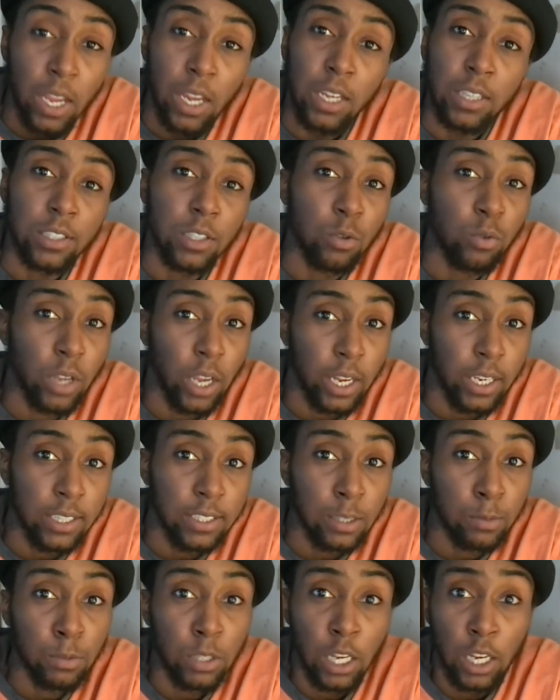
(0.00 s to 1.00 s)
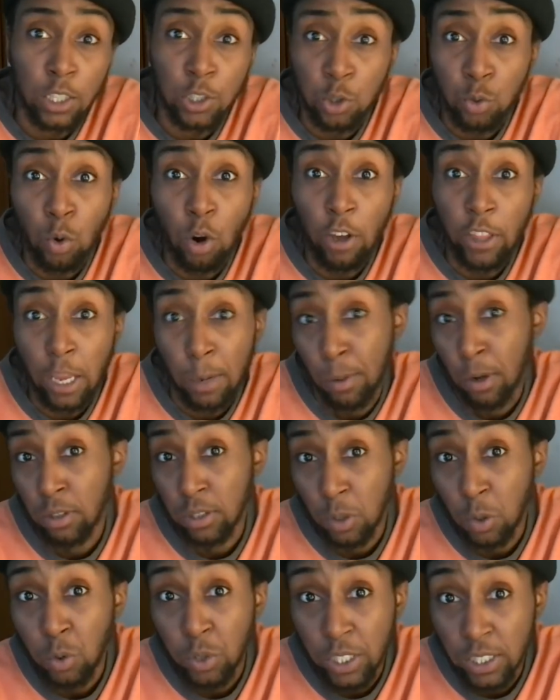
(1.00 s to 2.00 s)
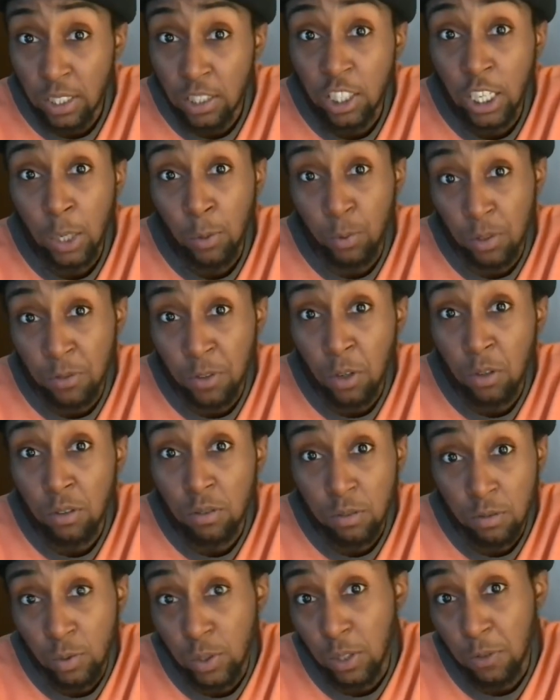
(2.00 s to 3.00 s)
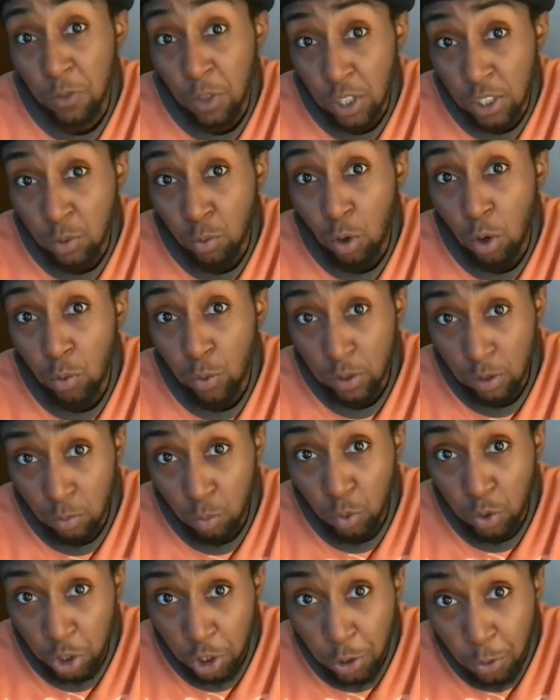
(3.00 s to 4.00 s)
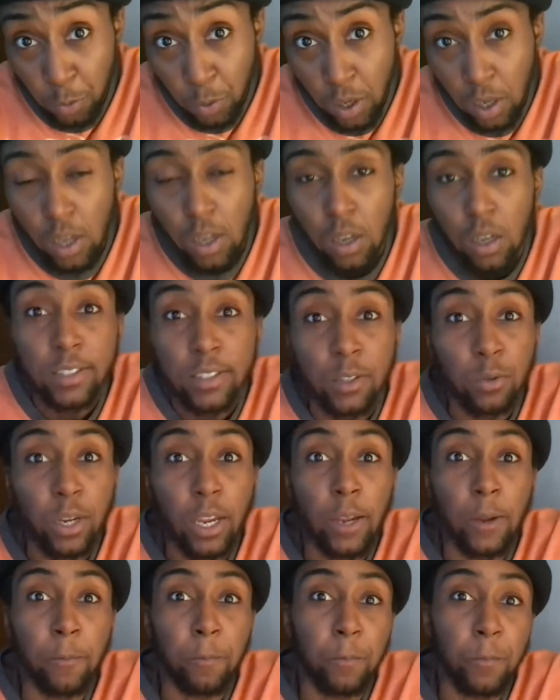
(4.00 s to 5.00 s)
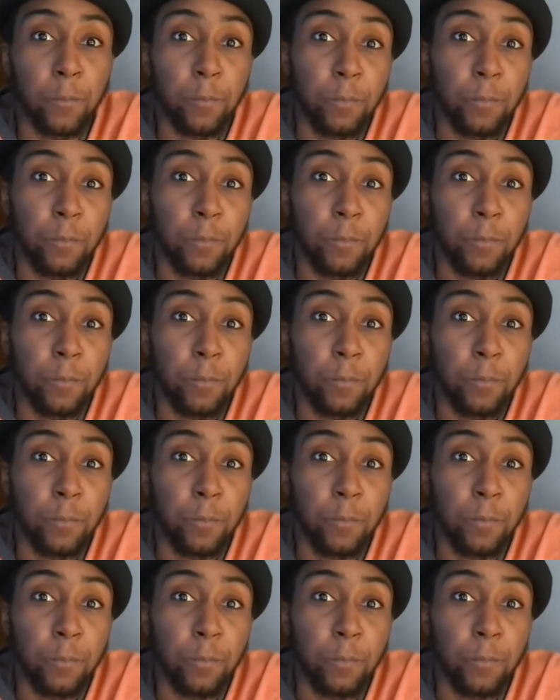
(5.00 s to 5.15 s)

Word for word: It's okay that sometimes you are that person who needs to check what the fuck, what the fuck is wrong with, with you. It's okay.